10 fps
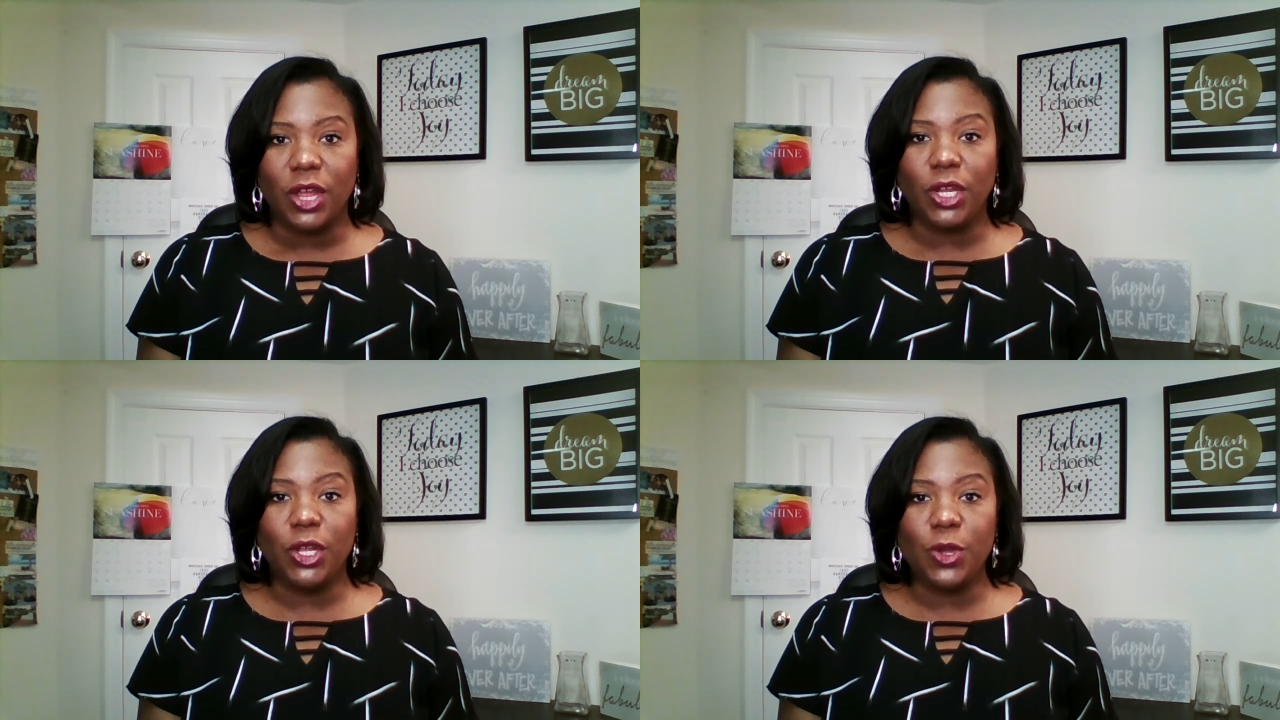
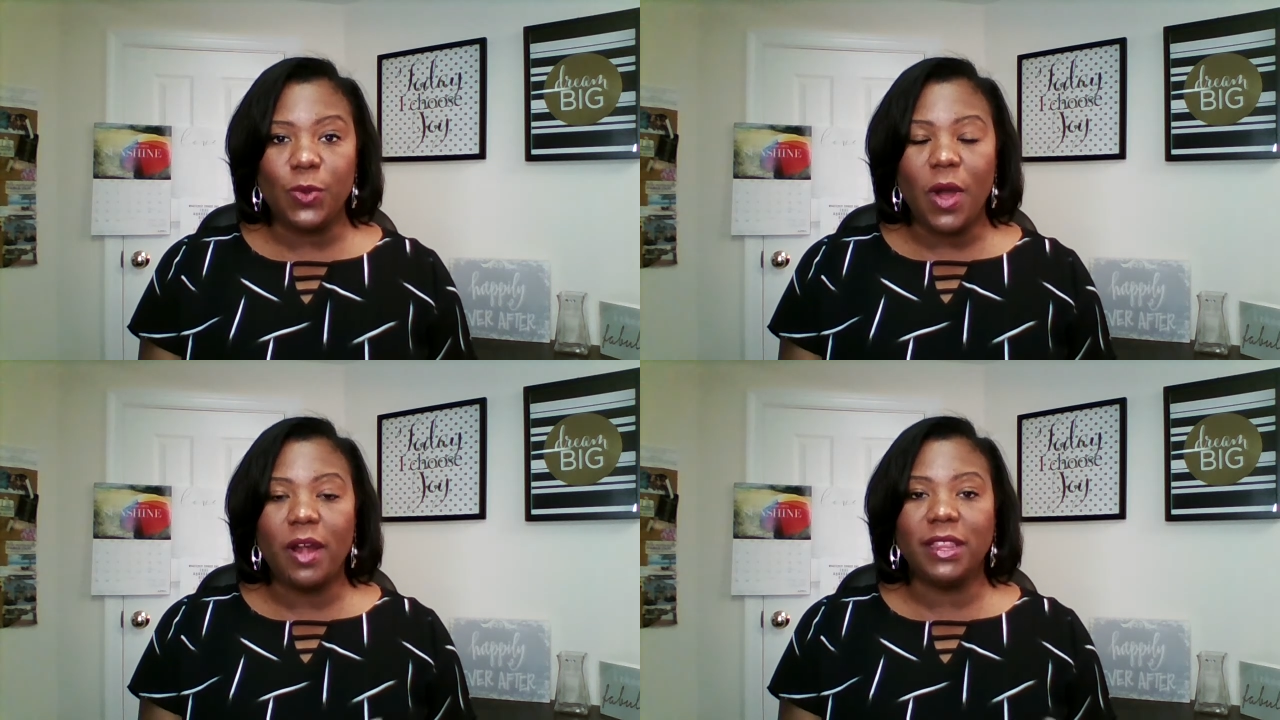
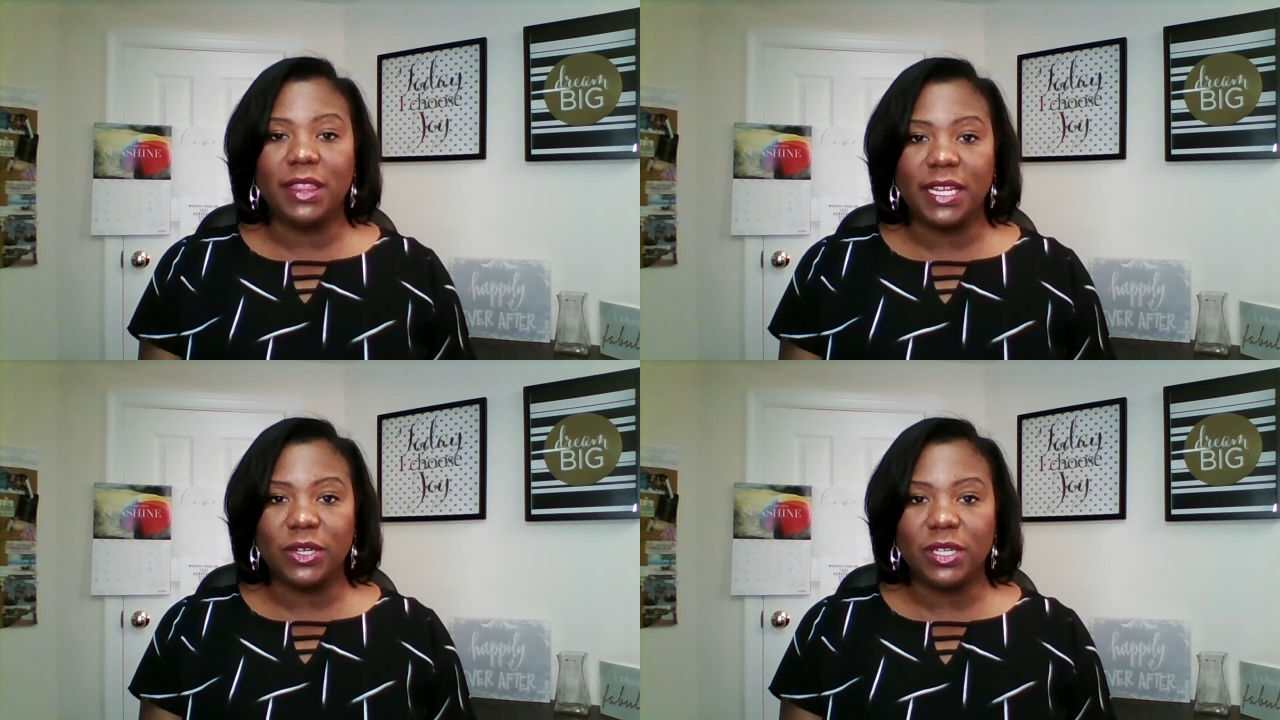You are
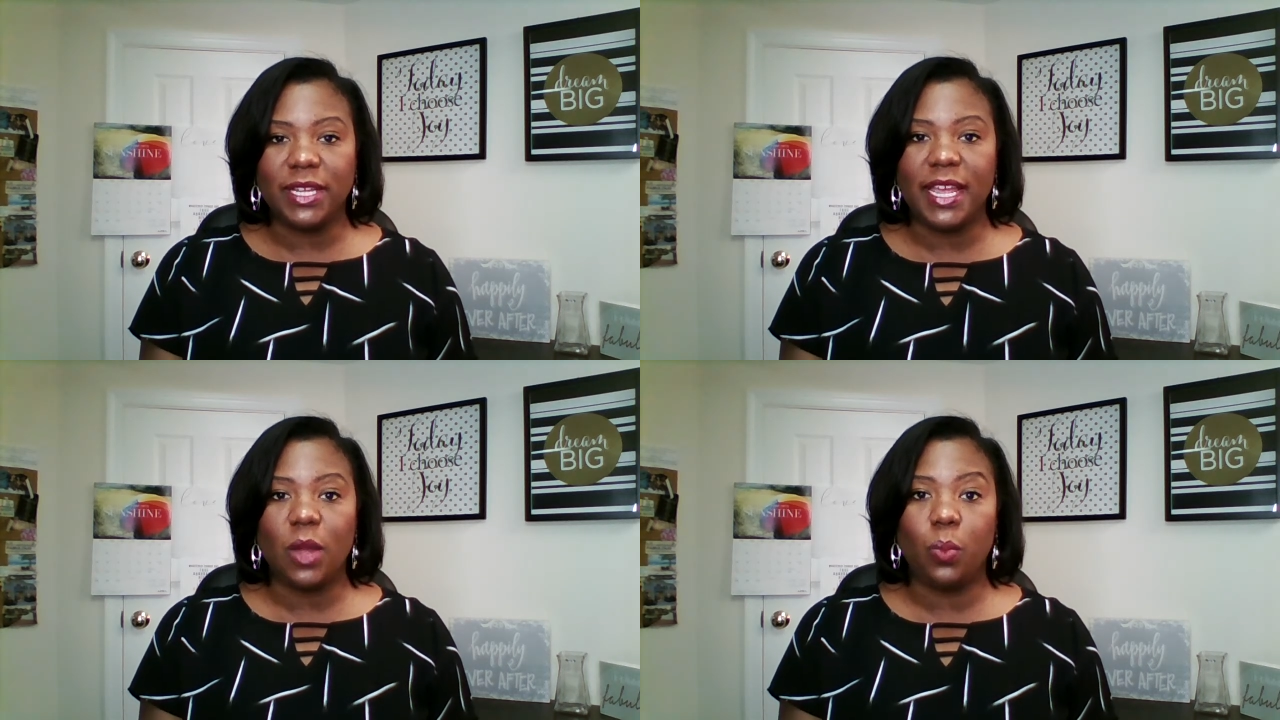
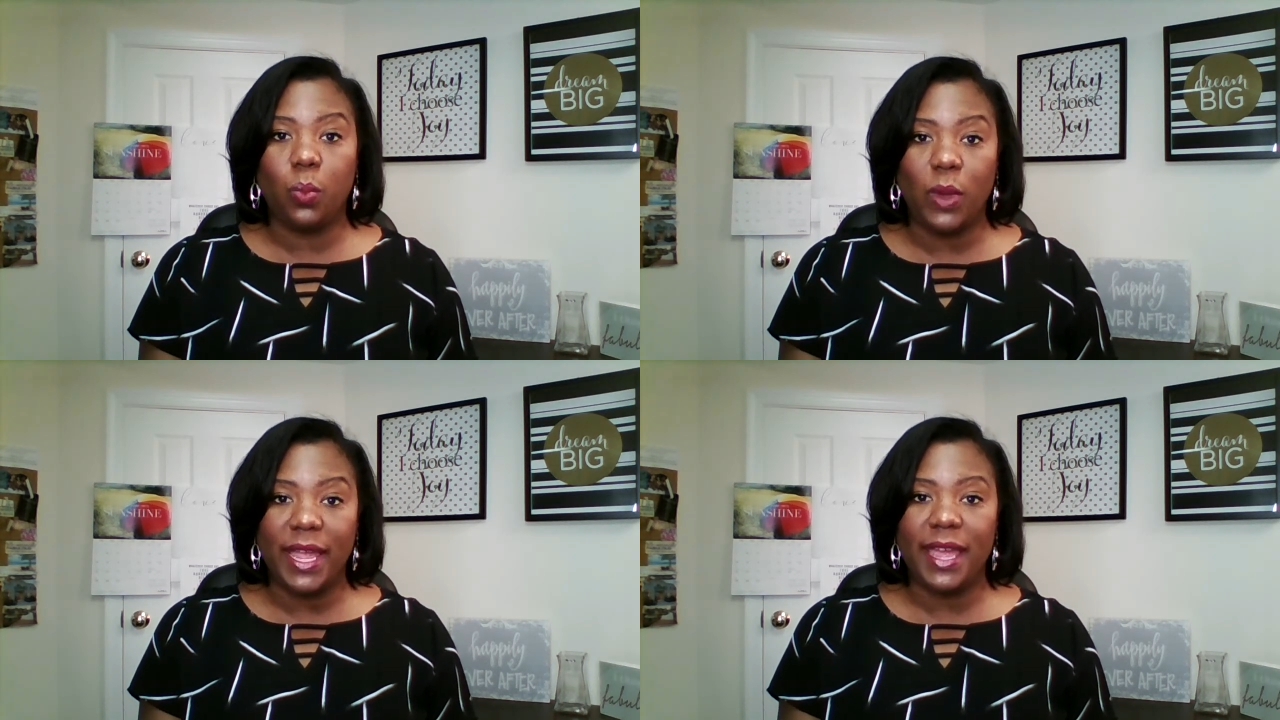literally
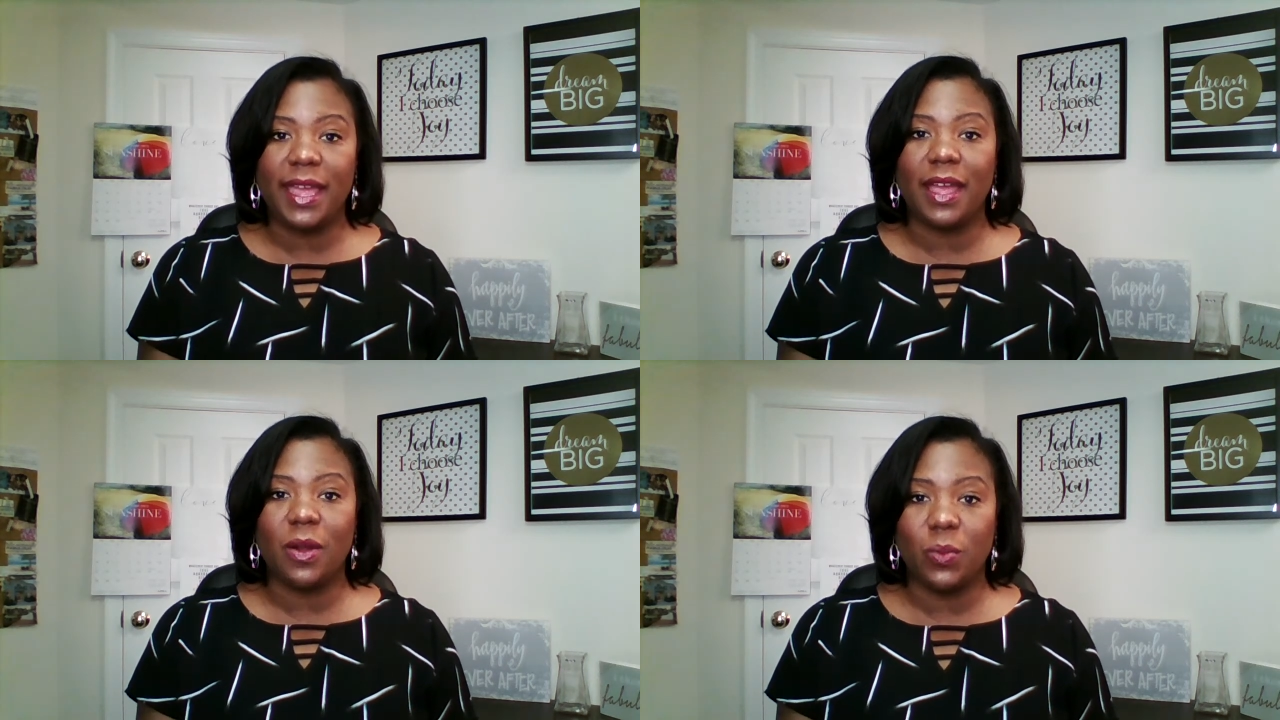we